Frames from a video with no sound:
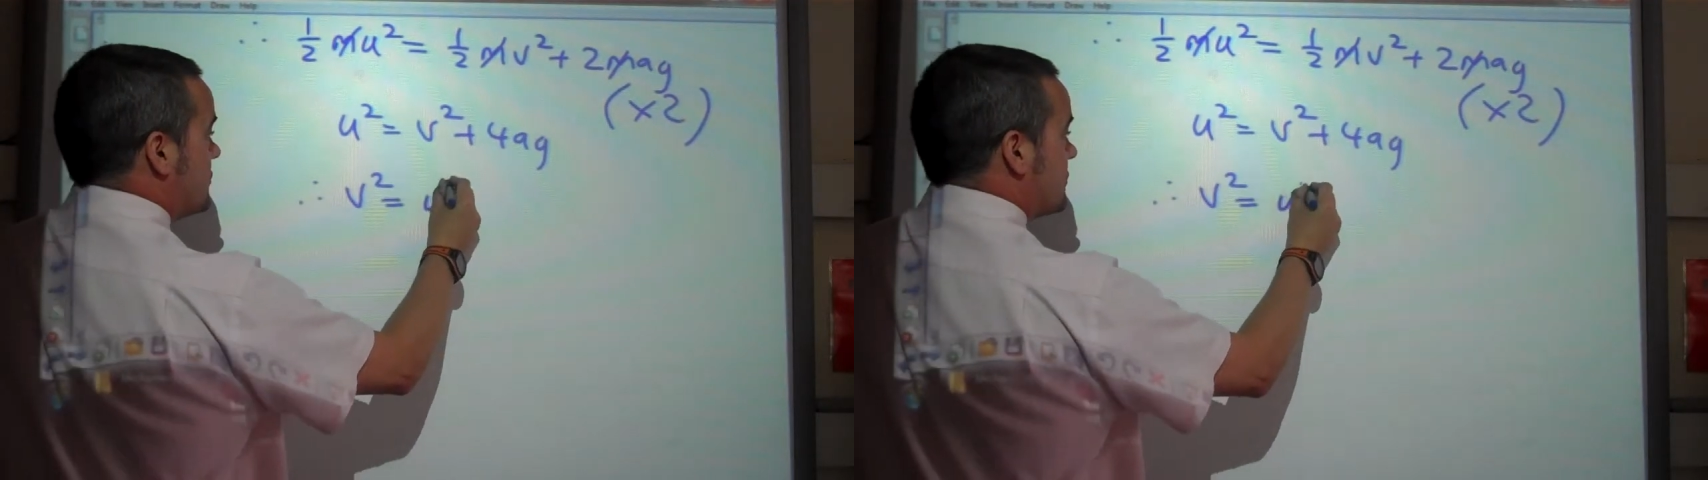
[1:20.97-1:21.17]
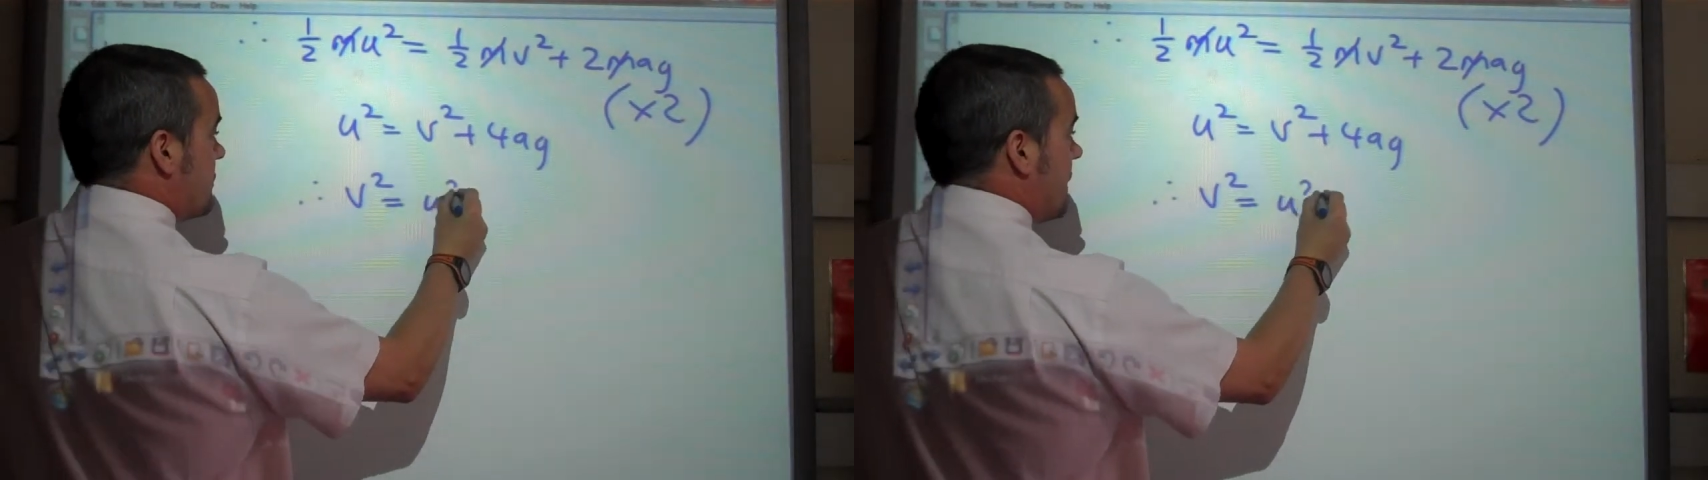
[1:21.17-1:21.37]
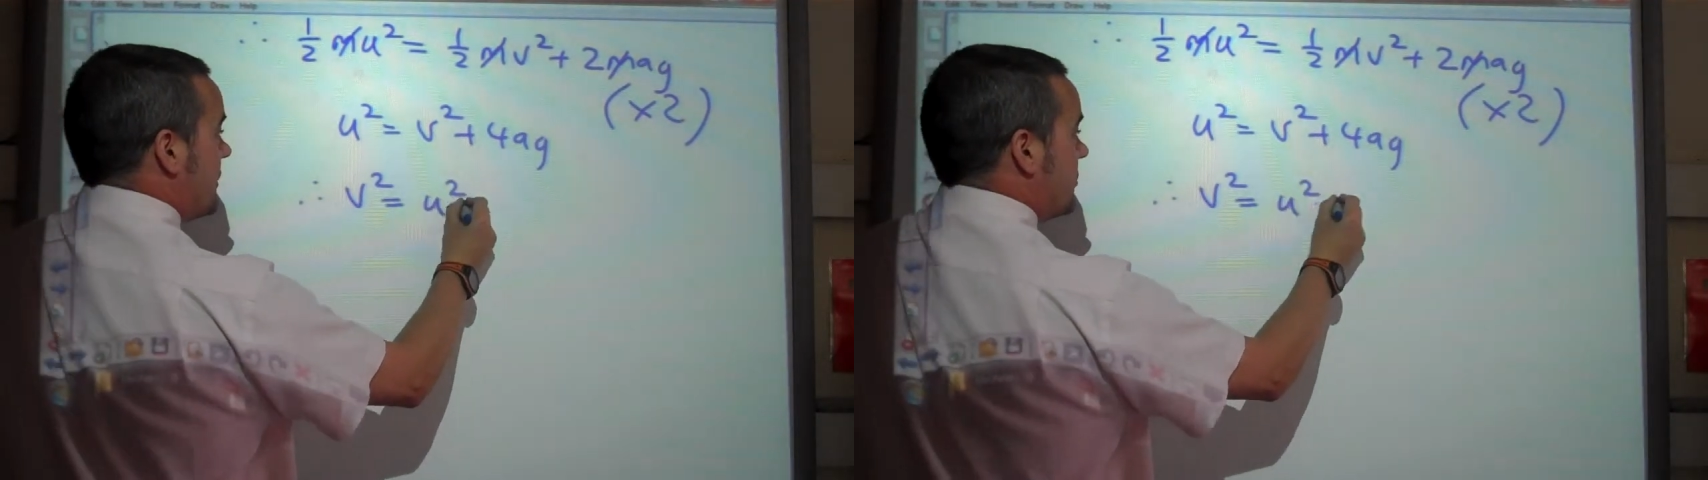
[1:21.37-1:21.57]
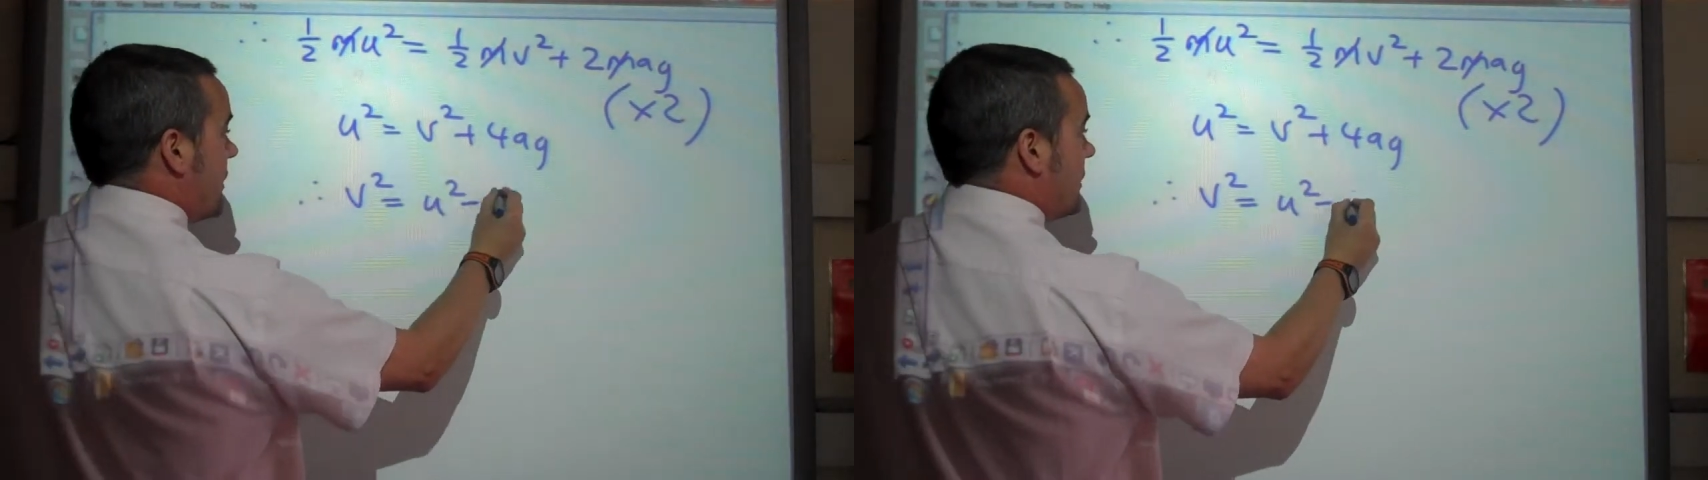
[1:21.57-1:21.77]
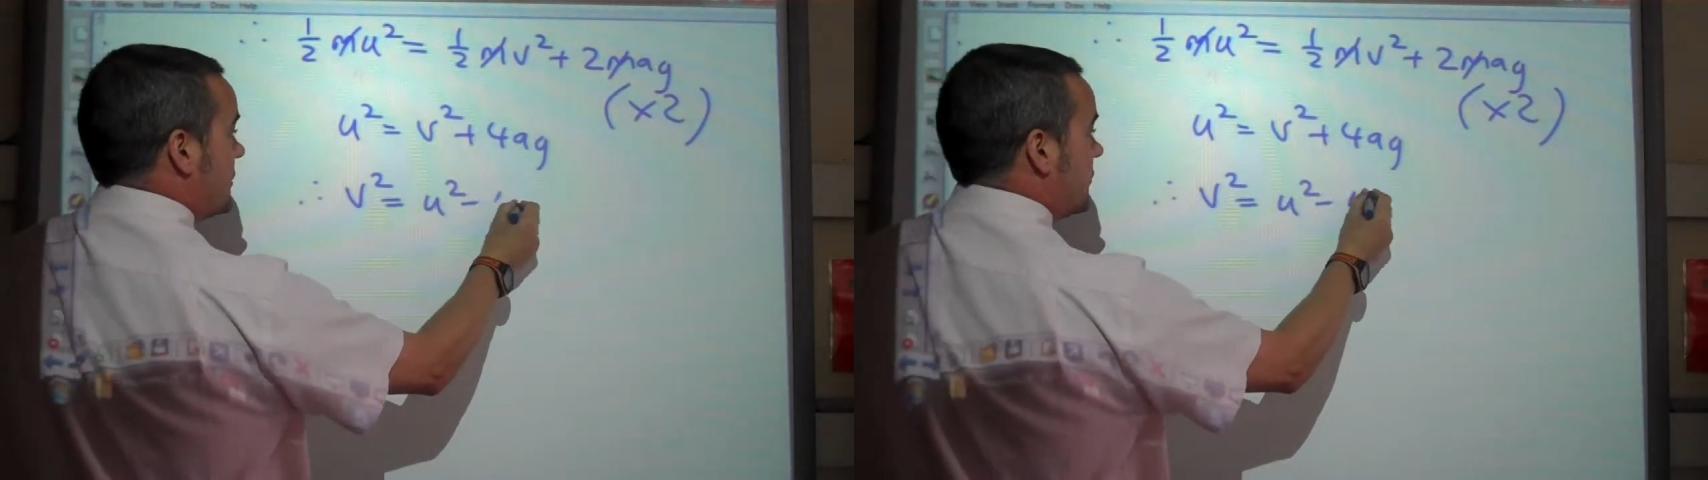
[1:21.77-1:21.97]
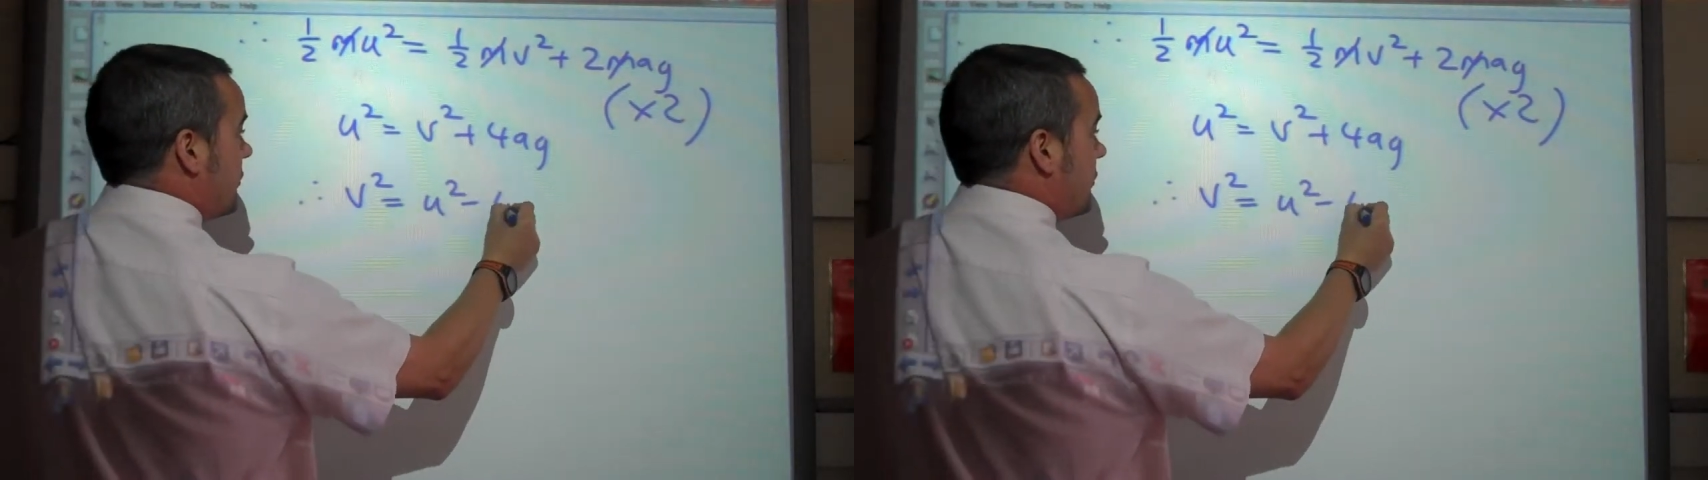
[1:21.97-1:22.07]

u squared minus